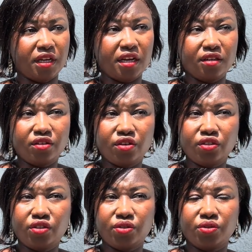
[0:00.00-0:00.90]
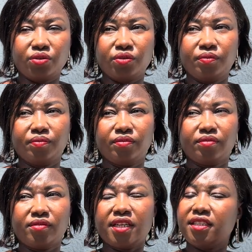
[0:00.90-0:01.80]
and go to
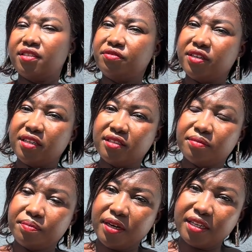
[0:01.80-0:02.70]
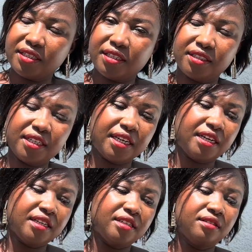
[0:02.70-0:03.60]
a different place
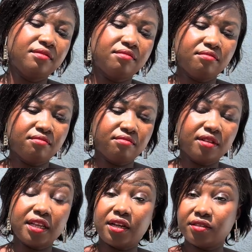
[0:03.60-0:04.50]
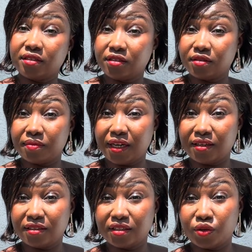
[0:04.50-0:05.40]
entirely, thousand
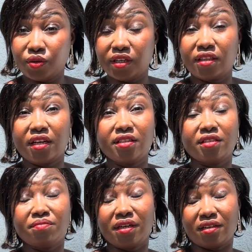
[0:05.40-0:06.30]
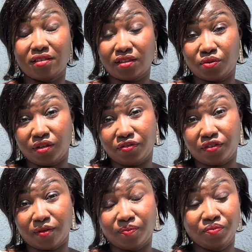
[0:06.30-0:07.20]
miles away
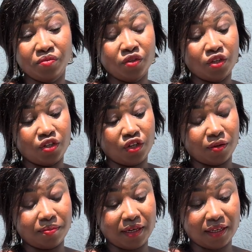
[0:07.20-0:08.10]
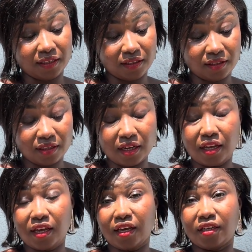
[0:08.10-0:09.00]
from your place,
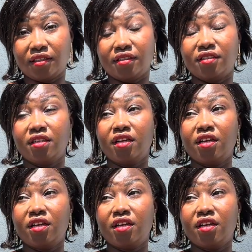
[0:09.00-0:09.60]
and